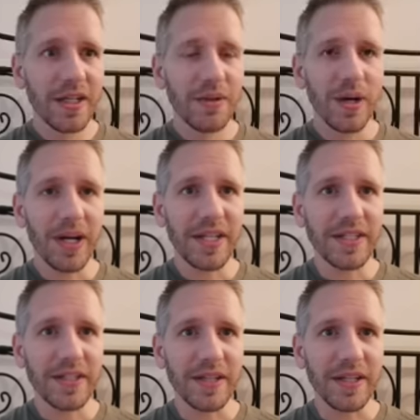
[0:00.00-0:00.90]
Why is
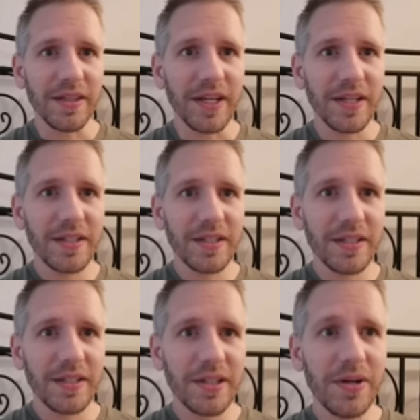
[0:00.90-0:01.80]
it like that?
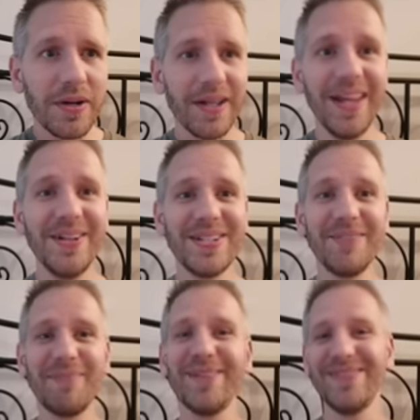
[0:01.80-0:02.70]
There's our
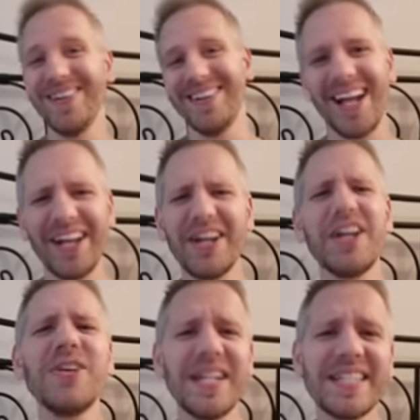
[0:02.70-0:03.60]
perfect. Oh,
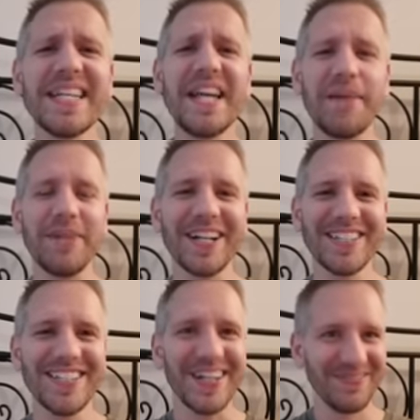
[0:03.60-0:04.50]
you gotta say epic.
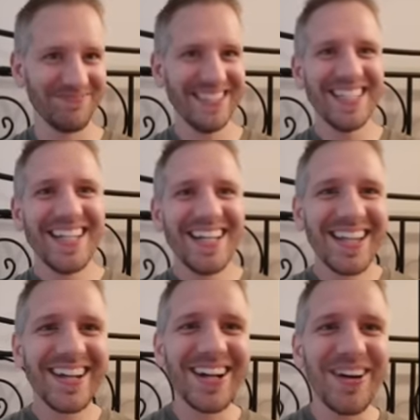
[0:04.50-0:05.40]
So
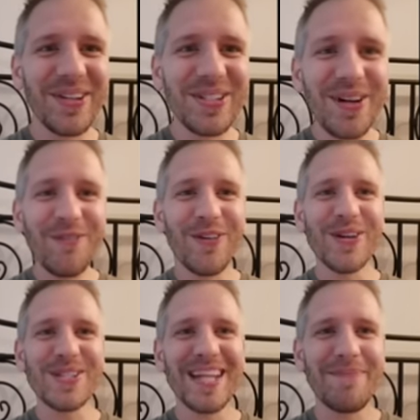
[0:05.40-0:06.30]
there you go. There's our
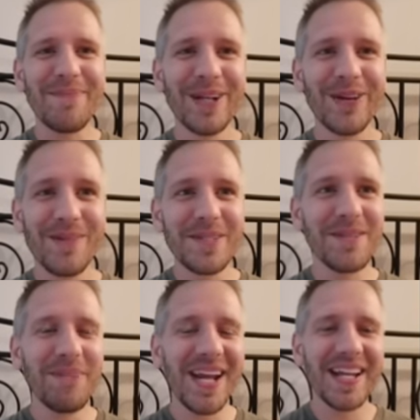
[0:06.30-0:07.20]
first epic
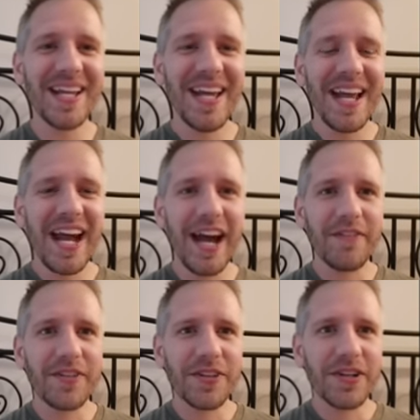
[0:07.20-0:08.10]
Crimson Main
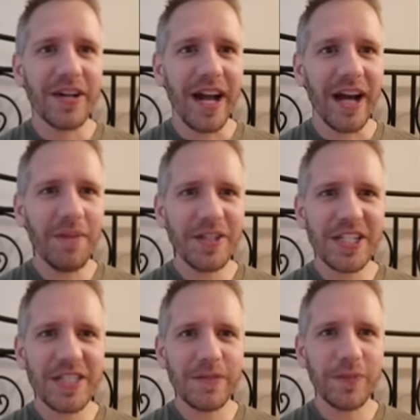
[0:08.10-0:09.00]
after how many
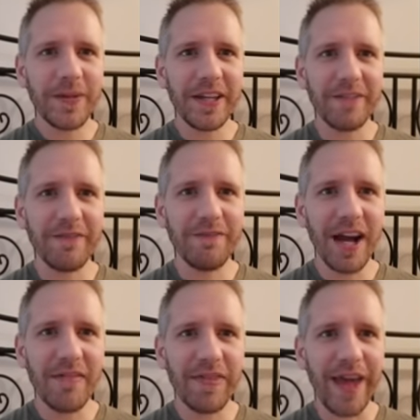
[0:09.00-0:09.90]
chests have we opened? Like
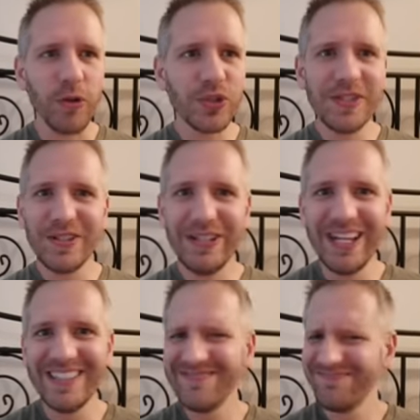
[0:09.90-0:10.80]
5,000.
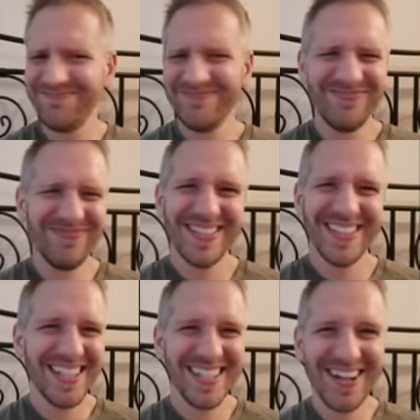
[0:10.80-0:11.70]
We've
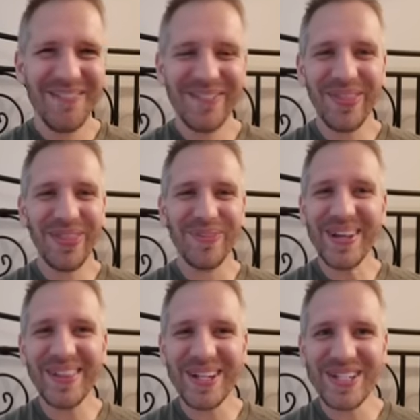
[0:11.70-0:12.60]
got 3
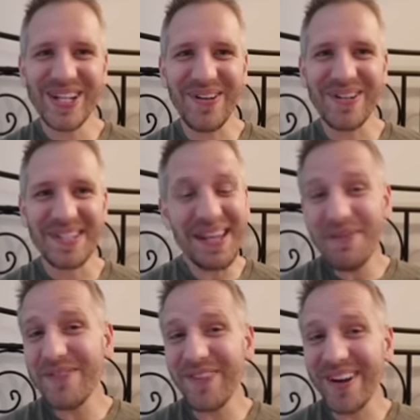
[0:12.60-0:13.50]
legendaries, and then
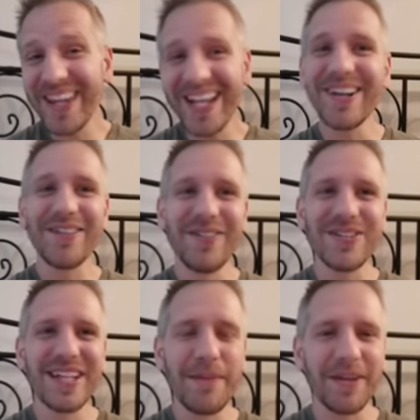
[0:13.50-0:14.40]
we finally get our
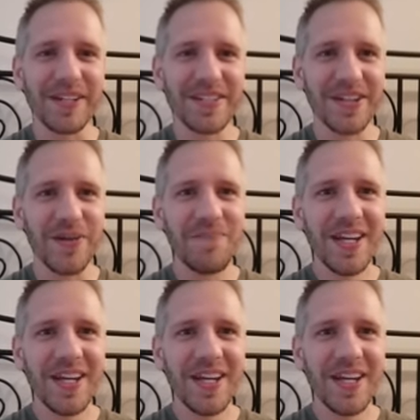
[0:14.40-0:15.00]
first epic. So